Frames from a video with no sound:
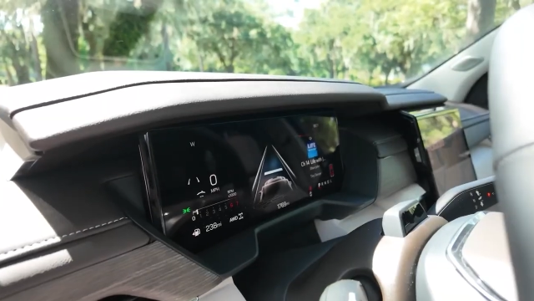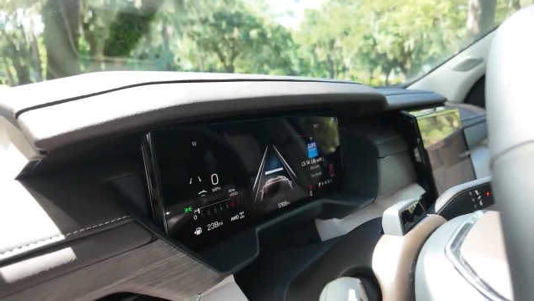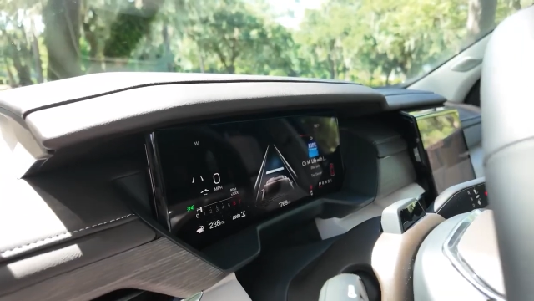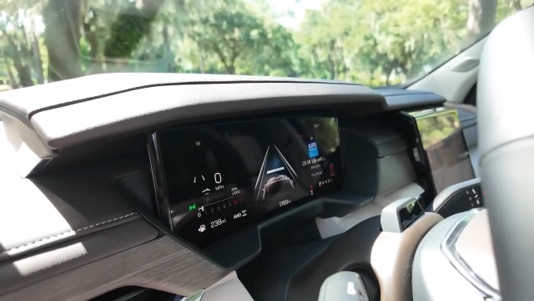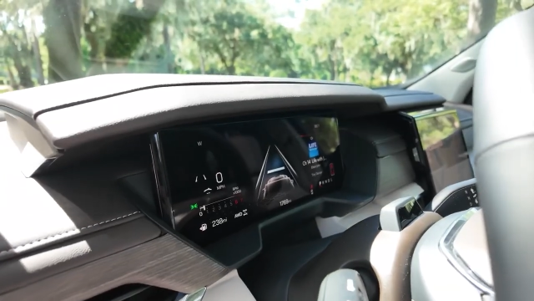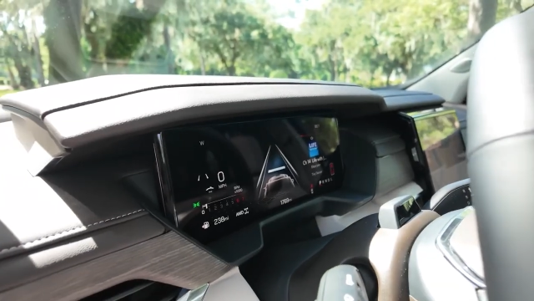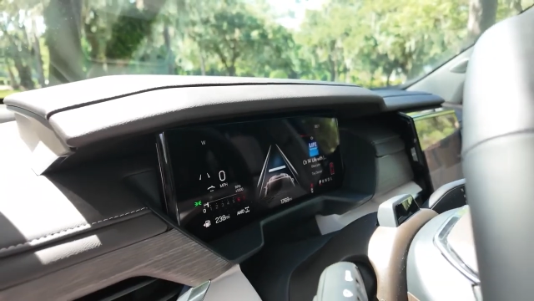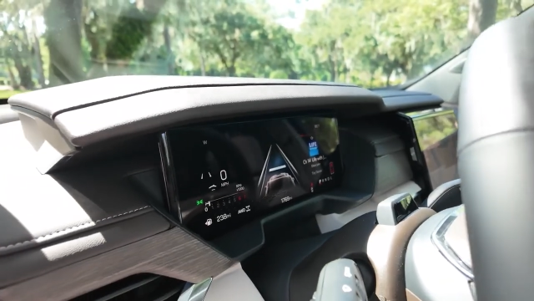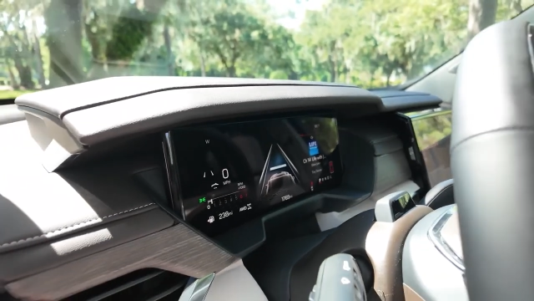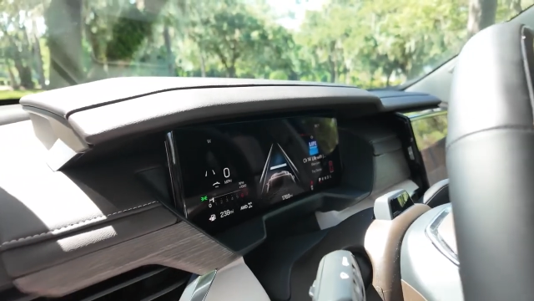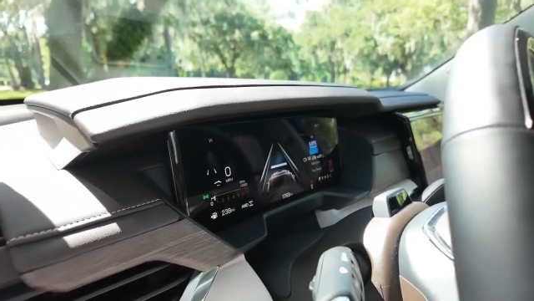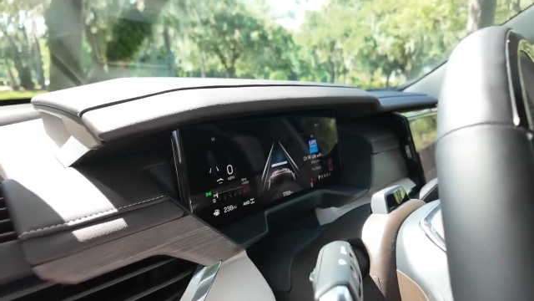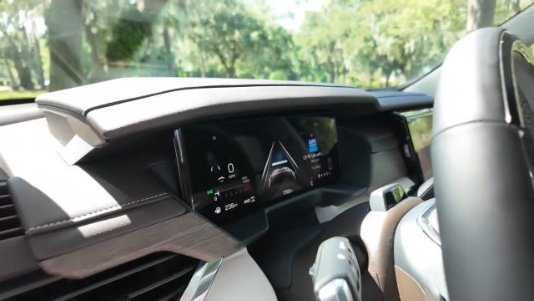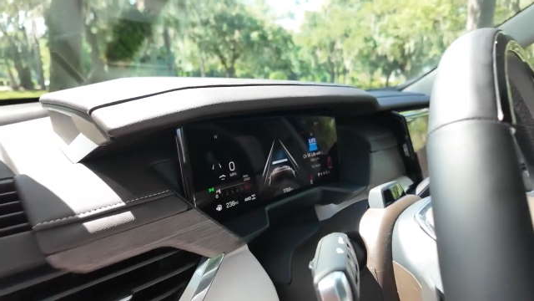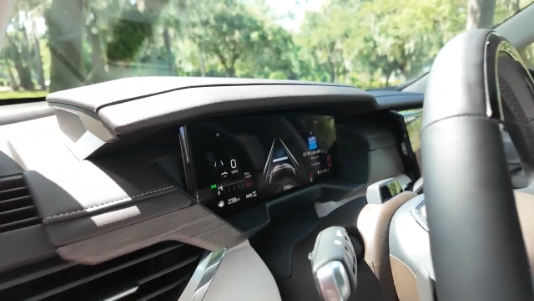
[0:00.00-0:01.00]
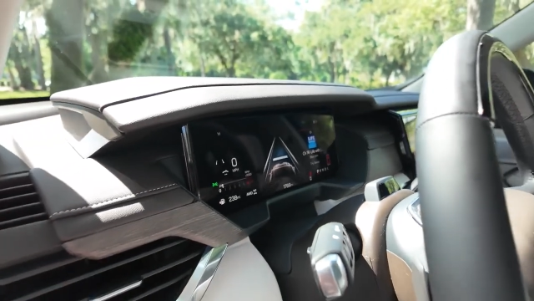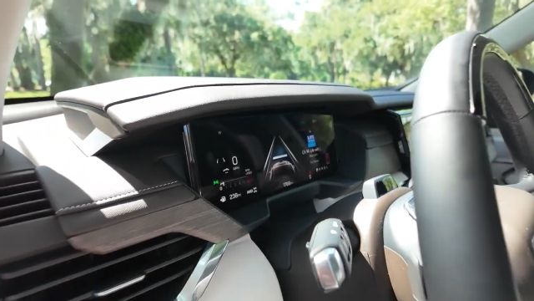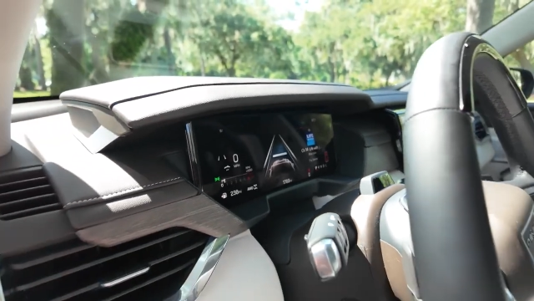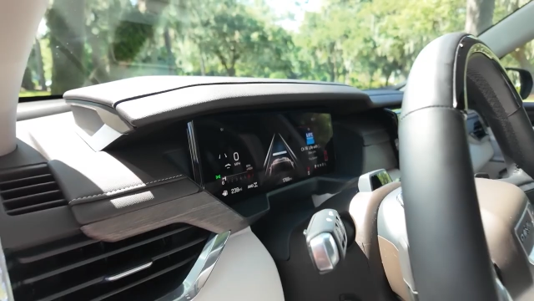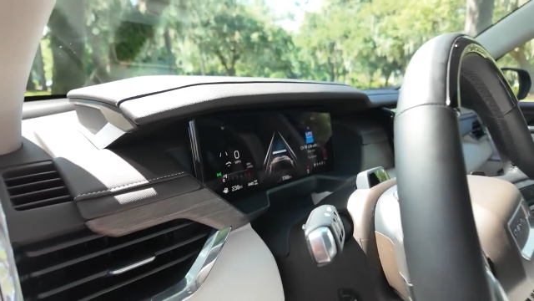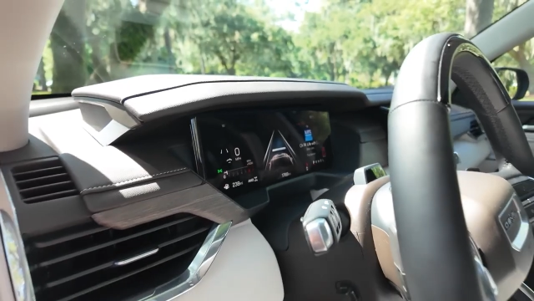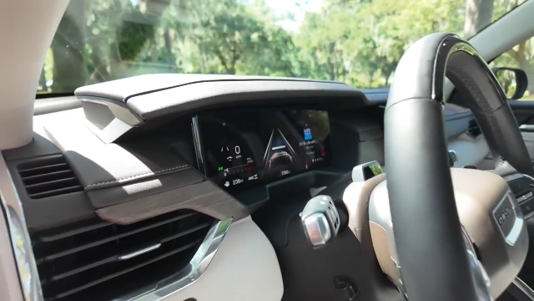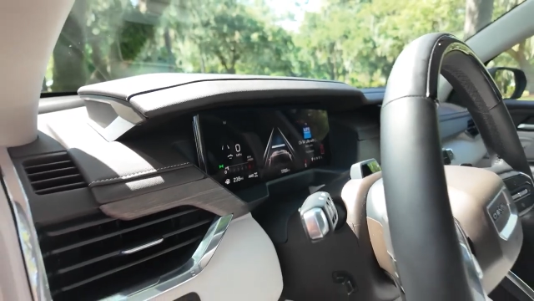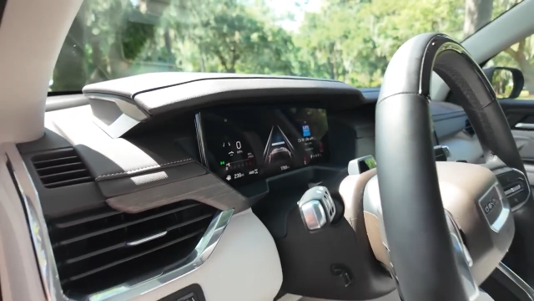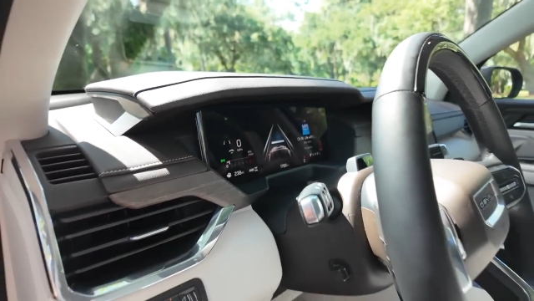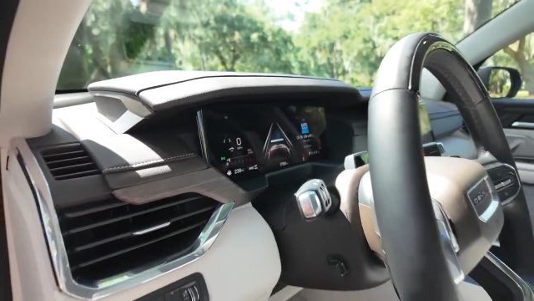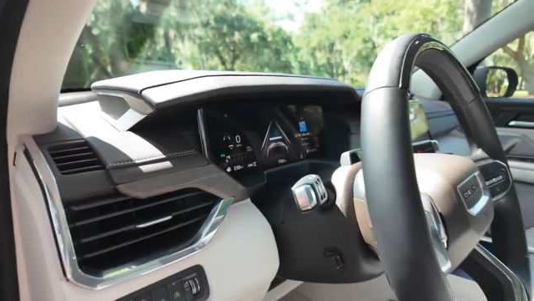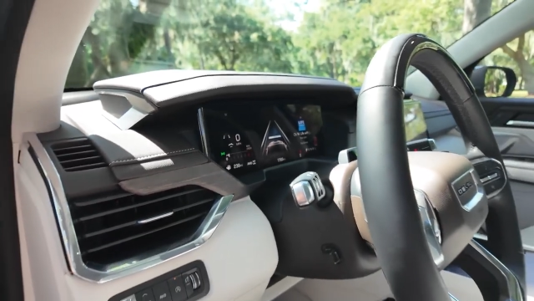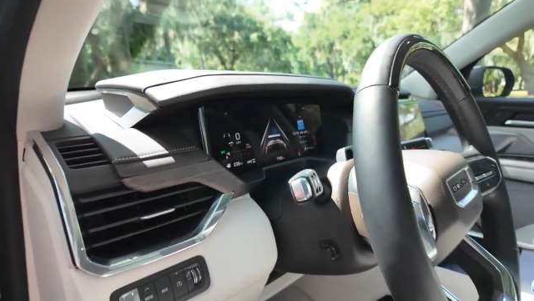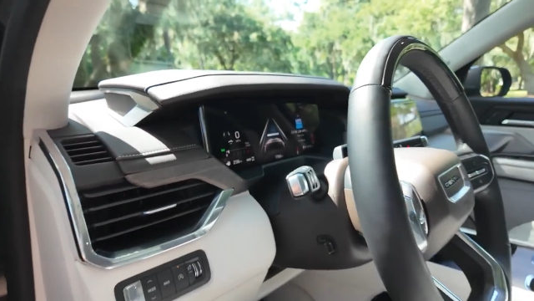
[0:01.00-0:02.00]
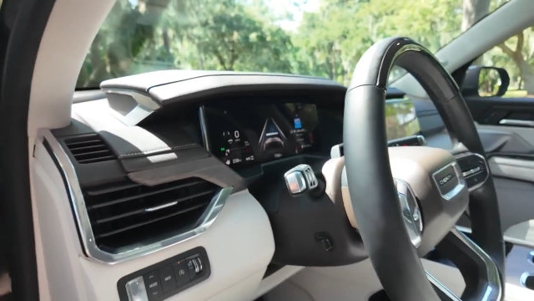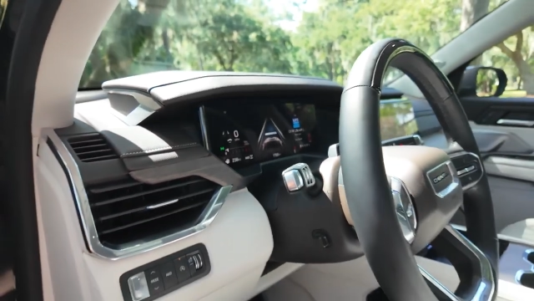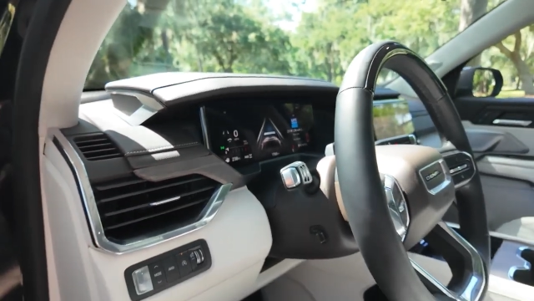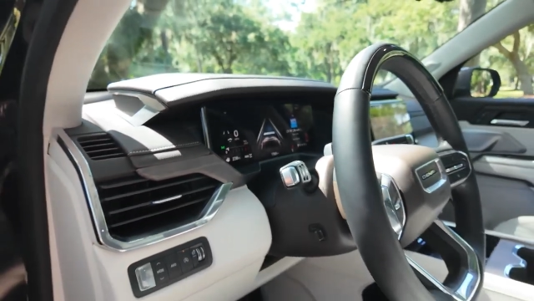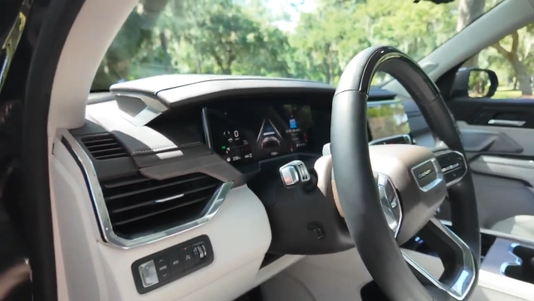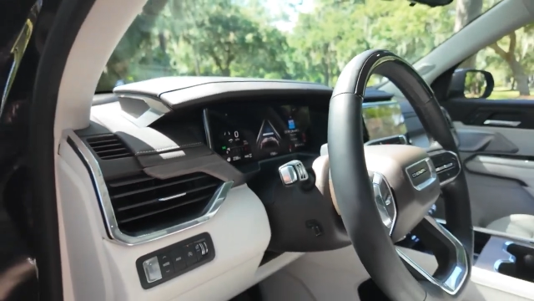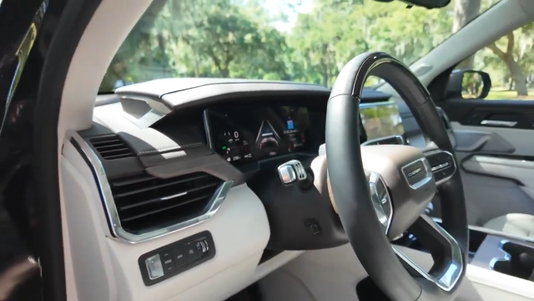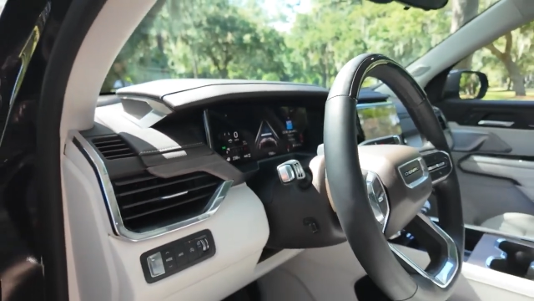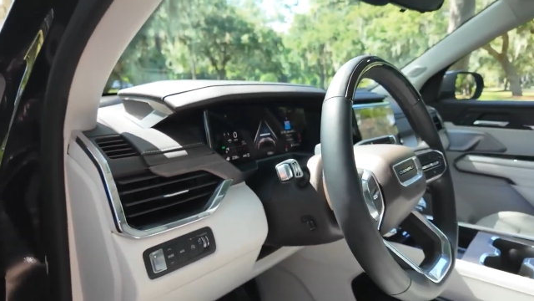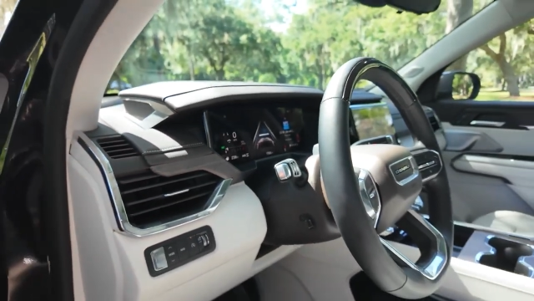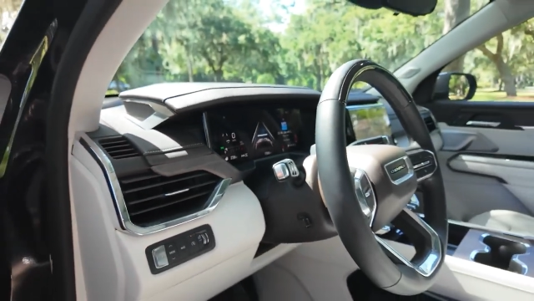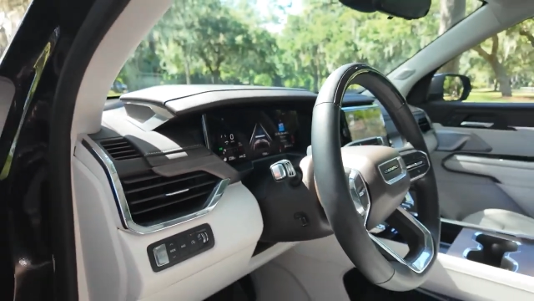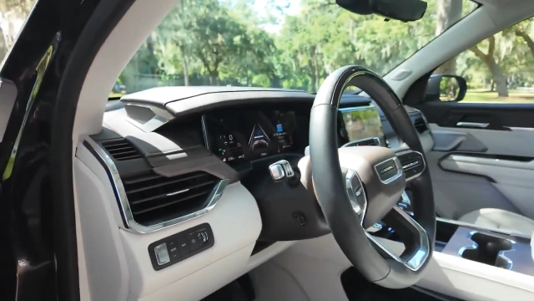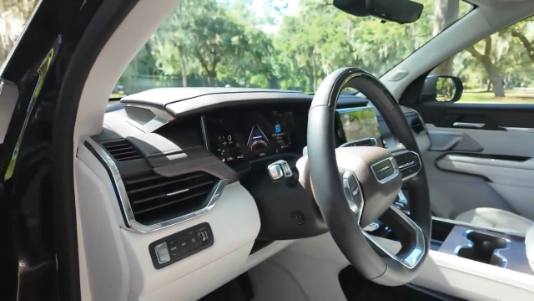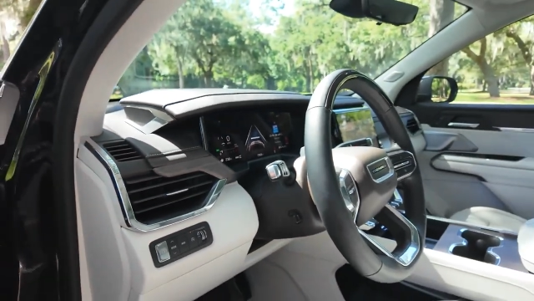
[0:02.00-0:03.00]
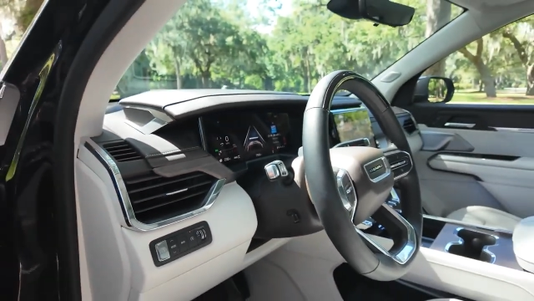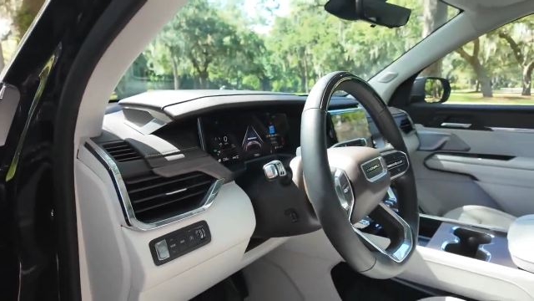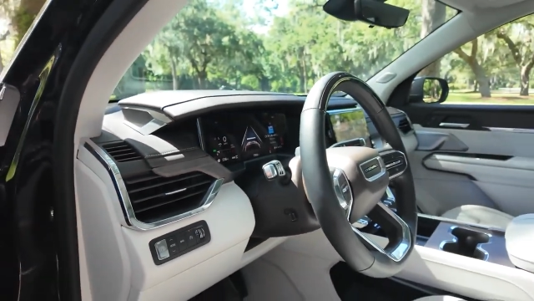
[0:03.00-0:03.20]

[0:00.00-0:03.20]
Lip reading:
No face is visible, so there are no lips to read.